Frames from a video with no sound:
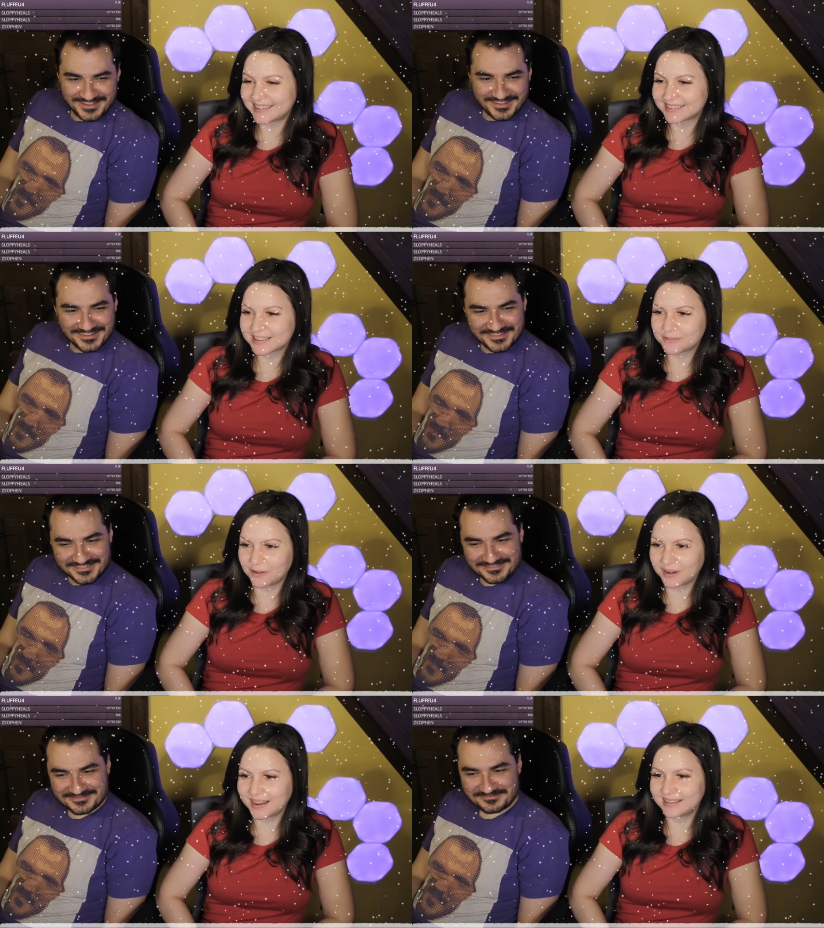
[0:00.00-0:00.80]
Speaker 1: Does
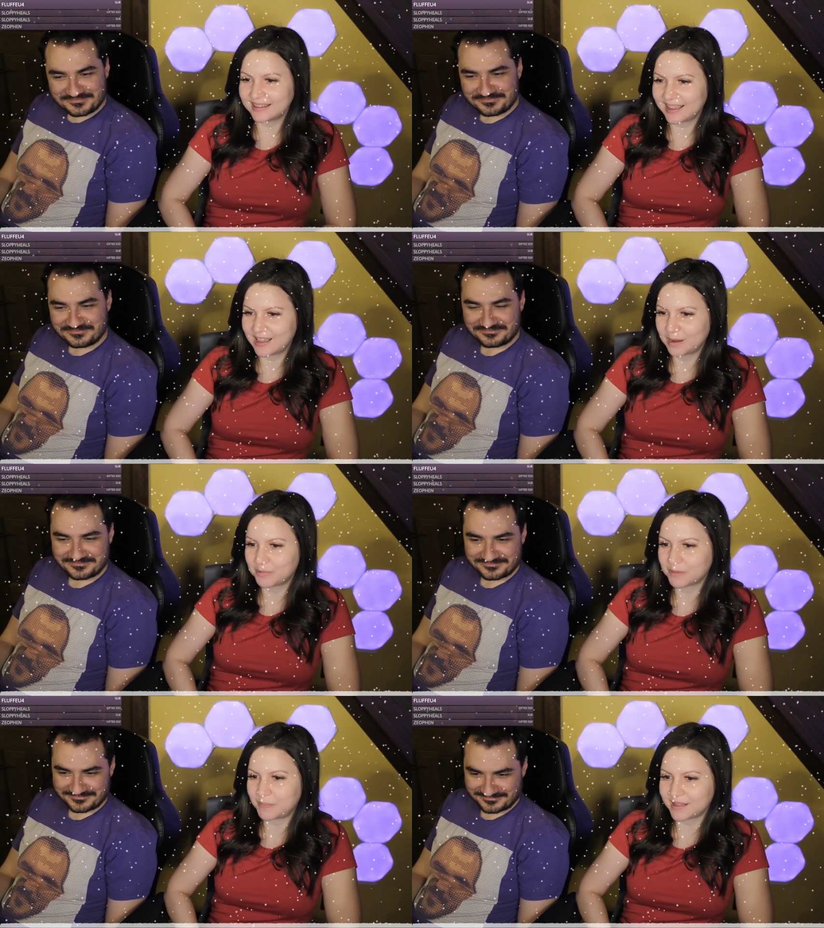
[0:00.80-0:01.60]
exfoliating
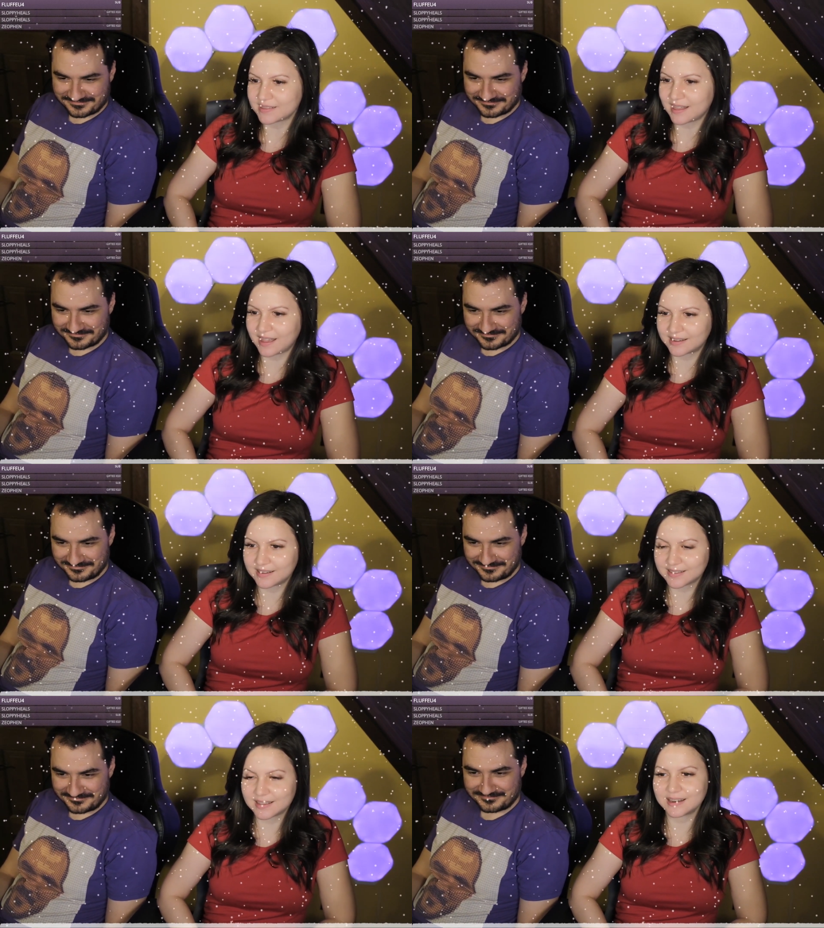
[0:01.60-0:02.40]
help with past
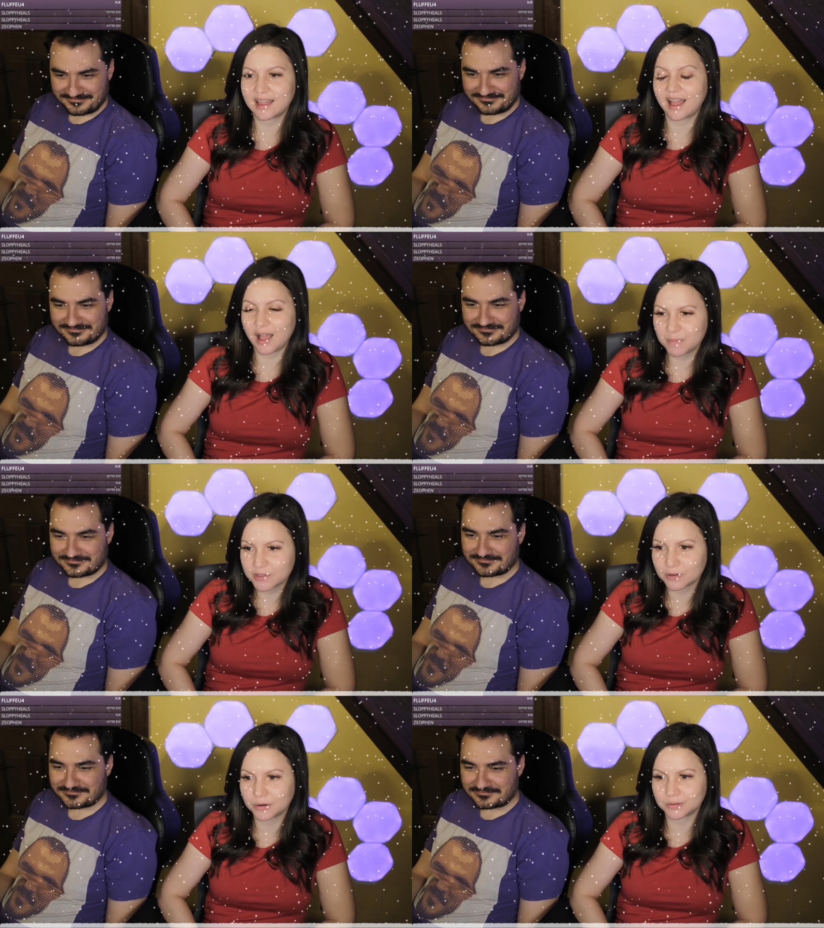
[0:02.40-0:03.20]
acne skin?
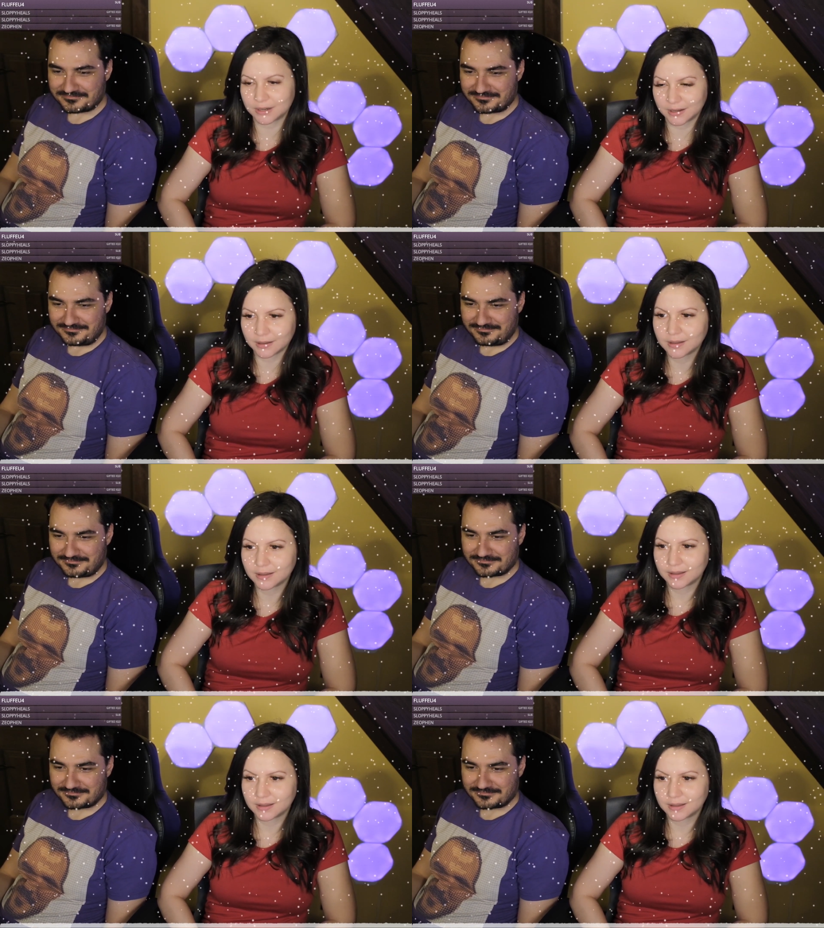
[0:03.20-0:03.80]
Absolutely.